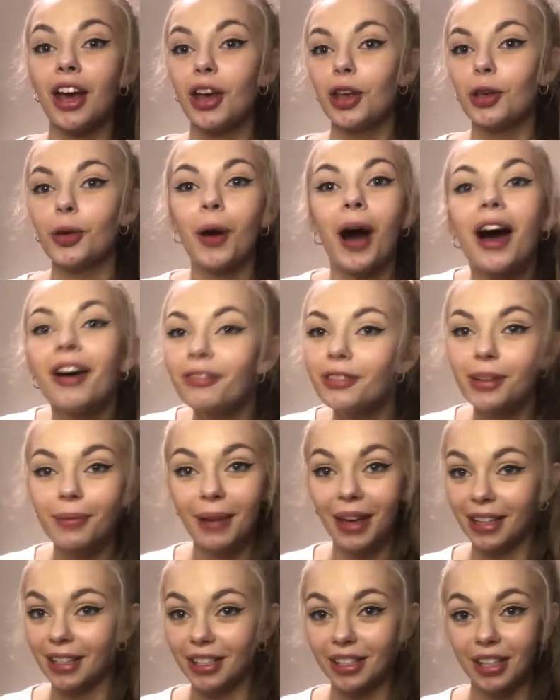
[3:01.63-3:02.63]
you have to
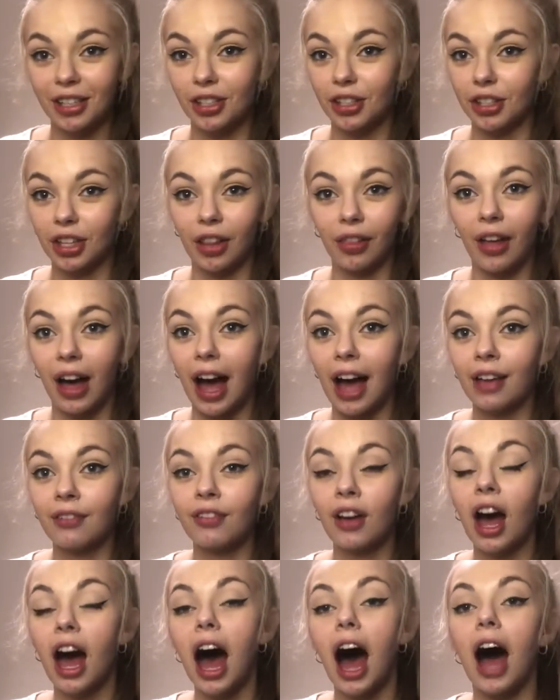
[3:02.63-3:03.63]
make decisions in life,
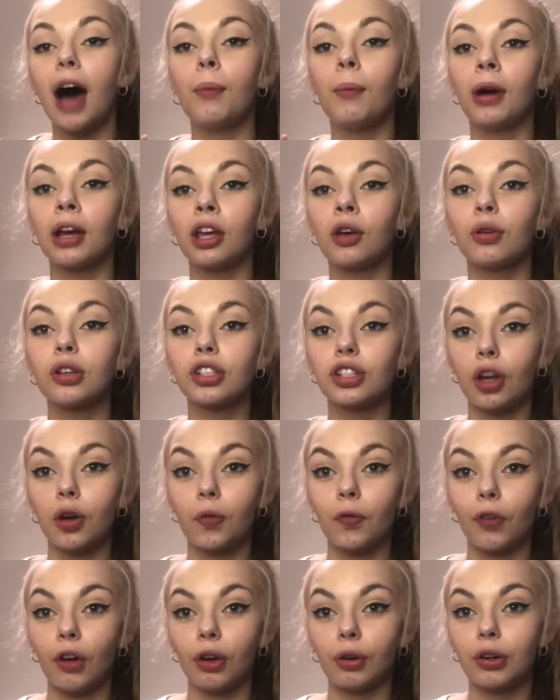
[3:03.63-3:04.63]
and when you are so
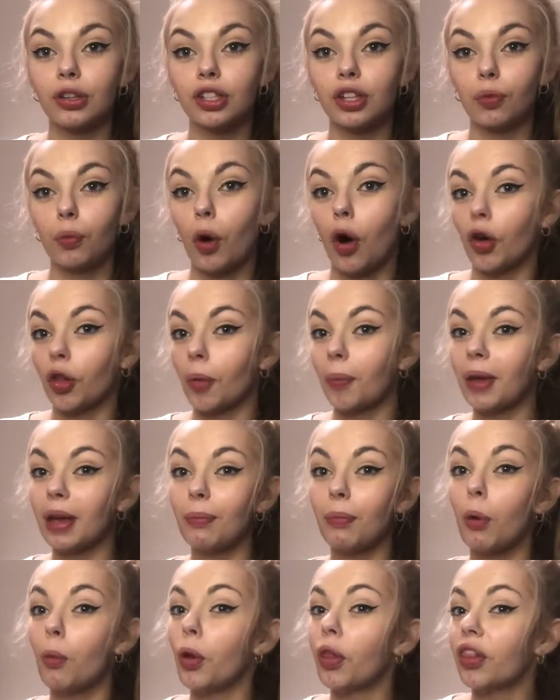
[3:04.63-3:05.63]
focused on what other
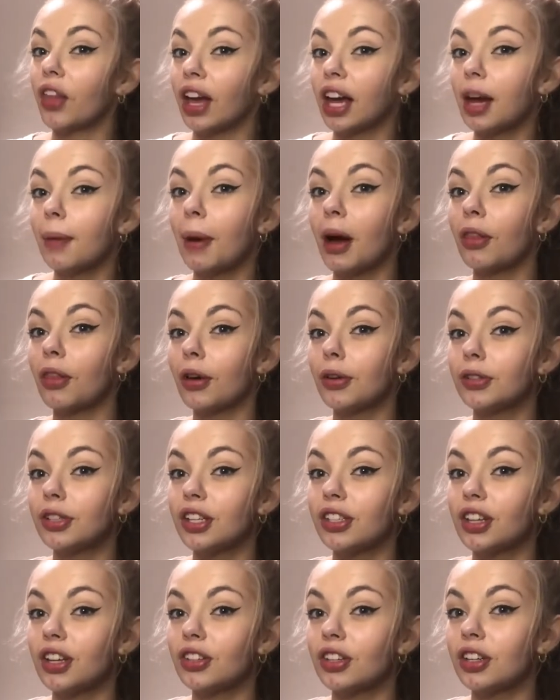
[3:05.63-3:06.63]
people will think about those
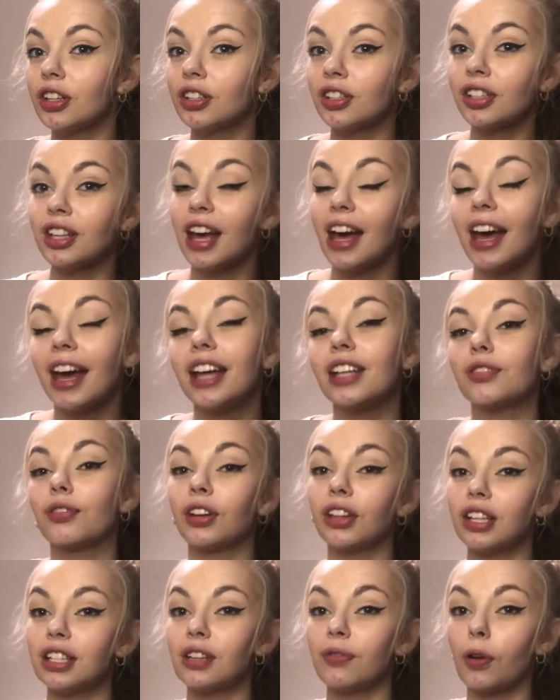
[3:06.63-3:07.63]
decisions, it's
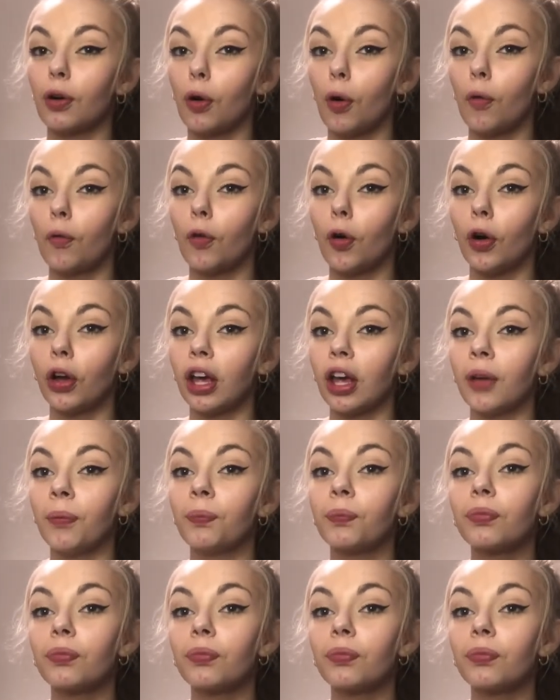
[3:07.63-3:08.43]
really difficult for you.